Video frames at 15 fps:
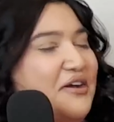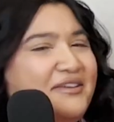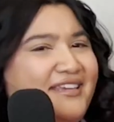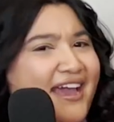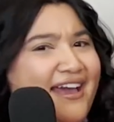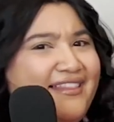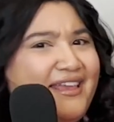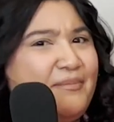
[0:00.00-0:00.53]

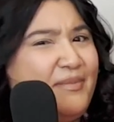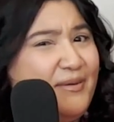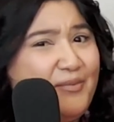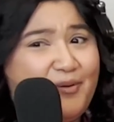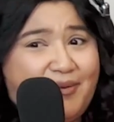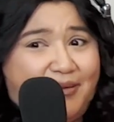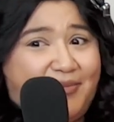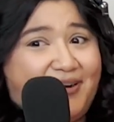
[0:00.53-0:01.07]
Yeah, like people
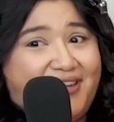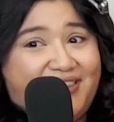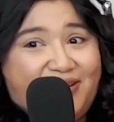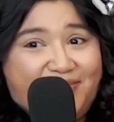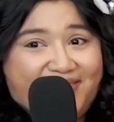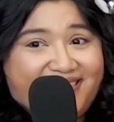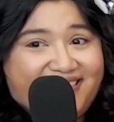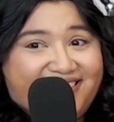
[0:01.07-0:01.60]
be putting their
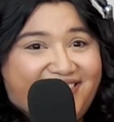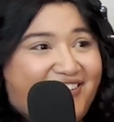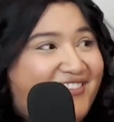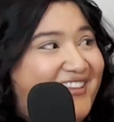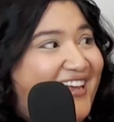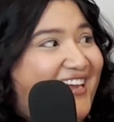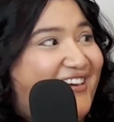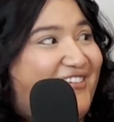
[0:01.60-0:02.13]
business
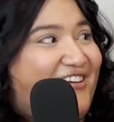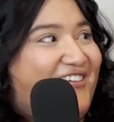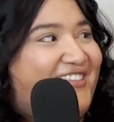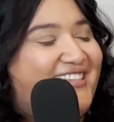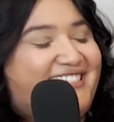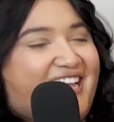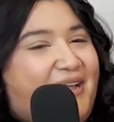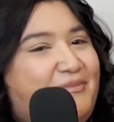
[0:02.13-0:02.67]
online all the
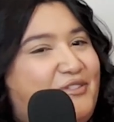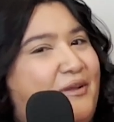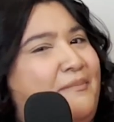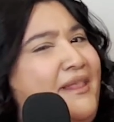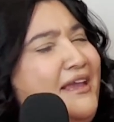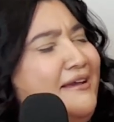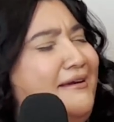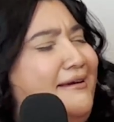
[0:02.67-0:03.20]
time. So I'm
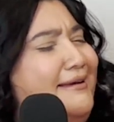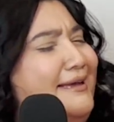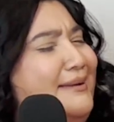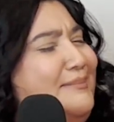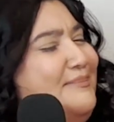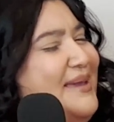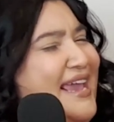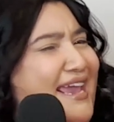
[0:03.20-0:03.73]
like, babe,